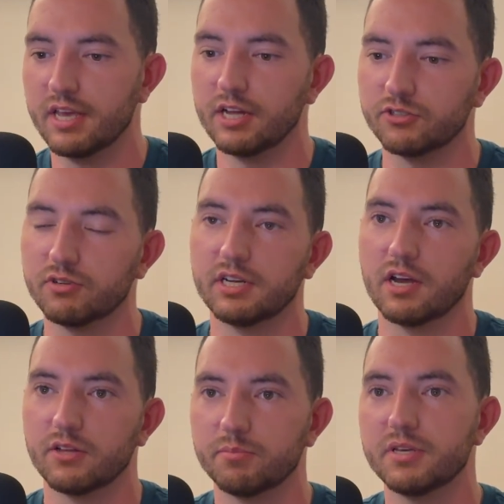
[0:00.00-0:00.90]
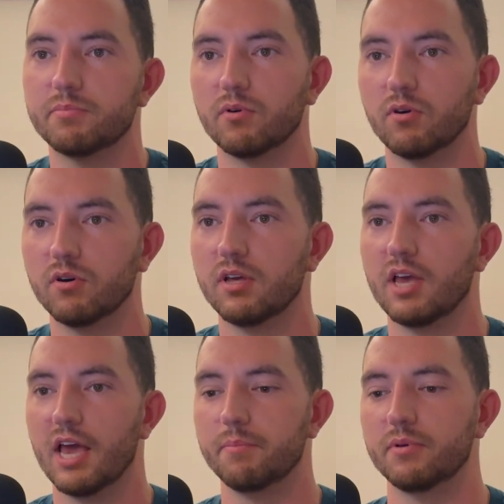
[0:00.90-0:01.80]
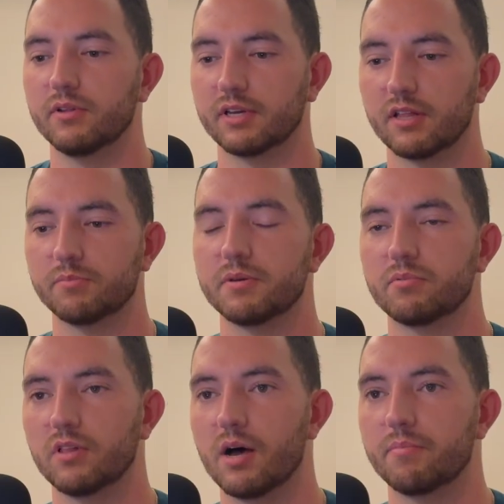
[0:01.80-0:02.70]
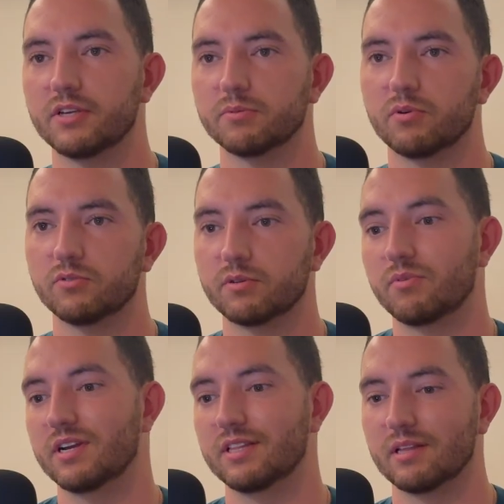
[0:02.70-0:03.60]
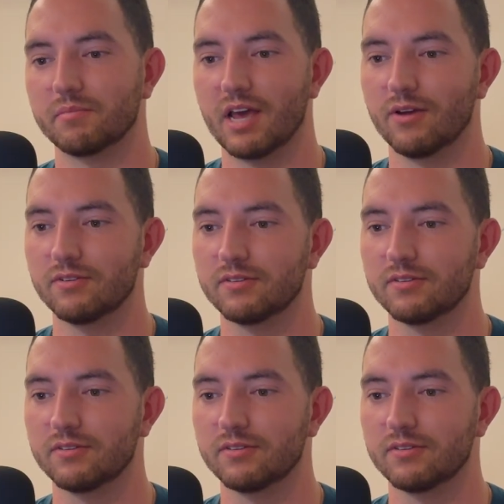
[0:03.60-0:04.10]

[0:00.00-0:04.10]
treating other people and building other people up as opposed to breaking them down.